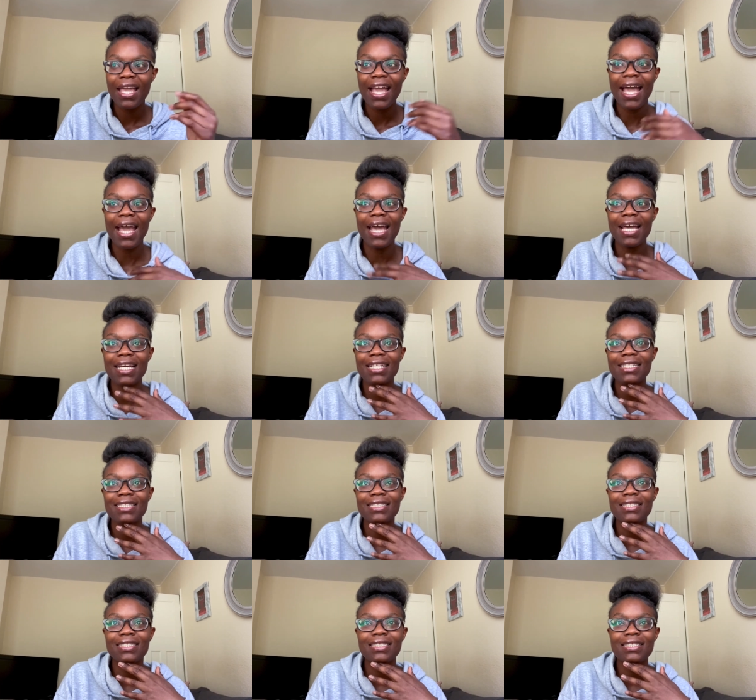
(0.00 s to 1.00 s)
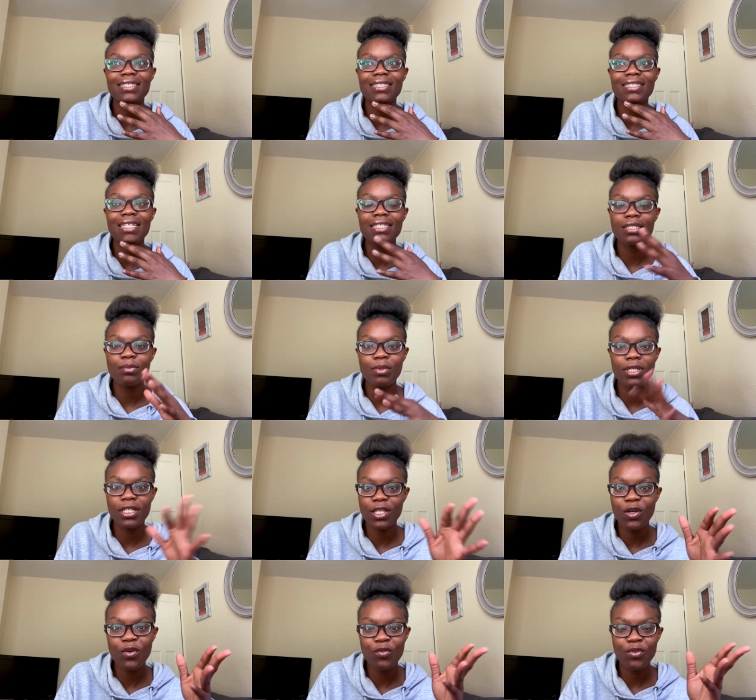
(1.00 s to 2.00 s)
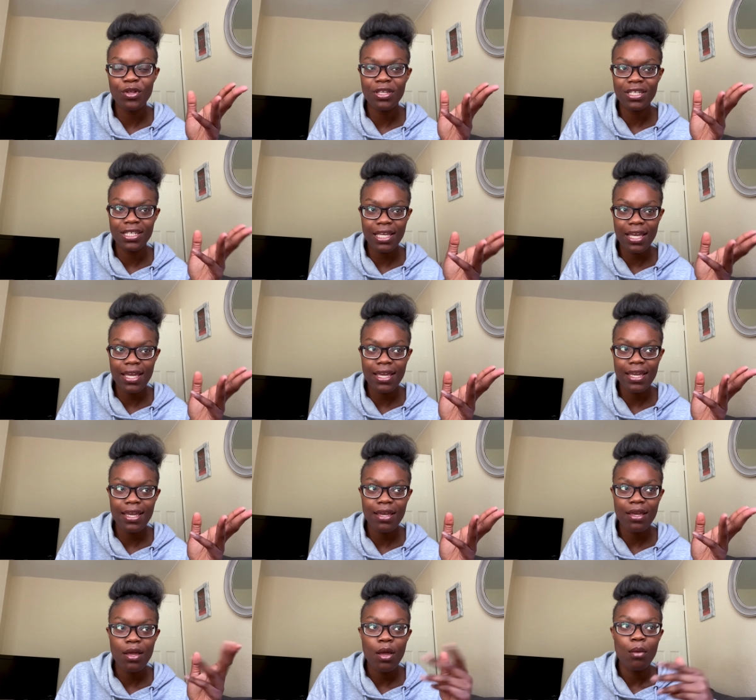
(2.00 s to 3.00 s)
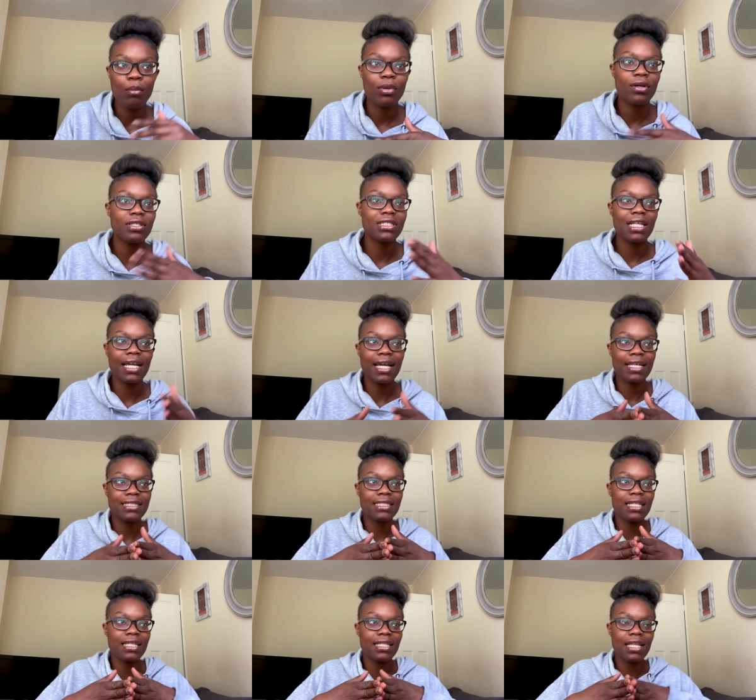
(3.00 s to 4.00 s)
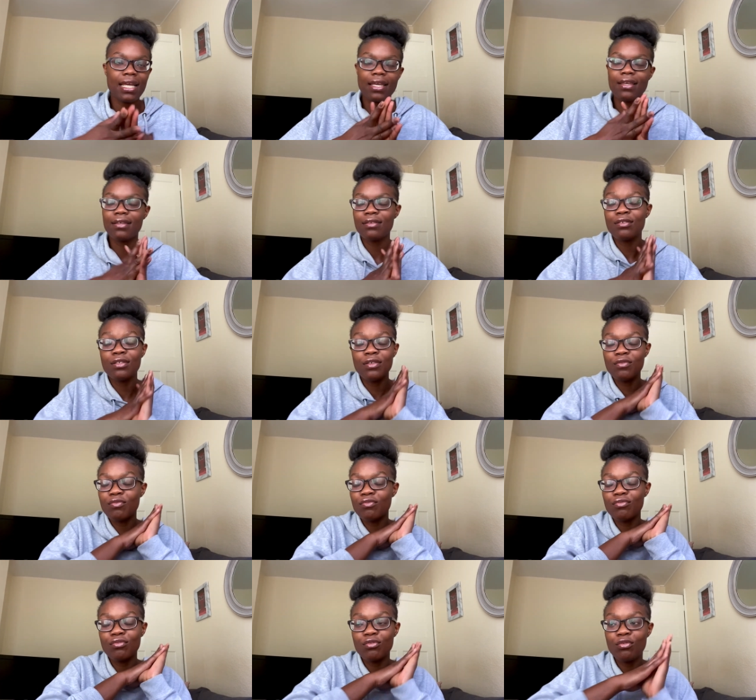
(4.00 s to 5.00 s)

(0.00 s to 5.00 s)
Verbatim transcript: And since the beginning of the year, because like I said, like, if you